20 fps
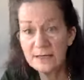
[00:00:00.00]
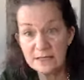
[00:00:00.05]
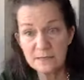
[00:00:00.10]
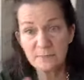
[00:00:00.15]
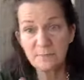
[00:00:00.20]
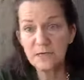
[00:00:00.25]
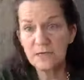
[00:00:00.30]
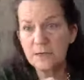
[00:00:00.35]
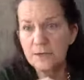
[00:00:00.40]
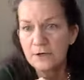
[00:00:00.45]

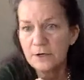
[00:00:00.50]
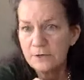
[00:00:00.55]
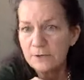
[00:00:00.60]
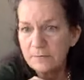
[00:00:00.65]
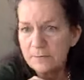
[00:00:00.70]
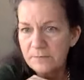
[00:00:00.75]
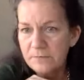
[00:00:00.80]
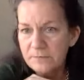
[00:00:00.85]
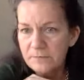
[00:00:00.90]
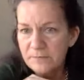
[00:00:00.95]
It's
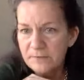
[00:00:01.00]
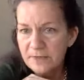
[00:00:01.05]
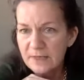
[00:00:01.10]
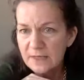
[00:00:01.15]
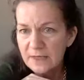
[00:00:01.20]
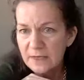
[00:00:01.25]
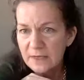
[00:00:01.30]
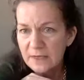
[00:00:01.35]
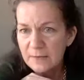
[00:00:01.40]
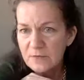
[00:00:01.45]
below,
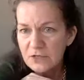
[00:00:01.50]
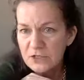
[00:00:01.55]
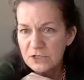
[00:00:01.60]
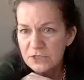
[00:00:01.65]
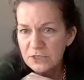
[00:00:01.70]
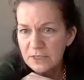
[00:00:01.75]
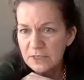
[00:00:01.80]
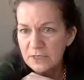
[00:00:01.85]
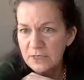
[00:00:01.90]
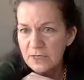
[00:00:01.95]
I'm
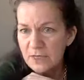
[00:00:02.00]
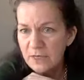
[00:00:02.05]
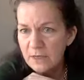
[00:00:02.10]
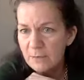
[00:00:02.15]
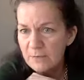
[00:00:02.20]
sure.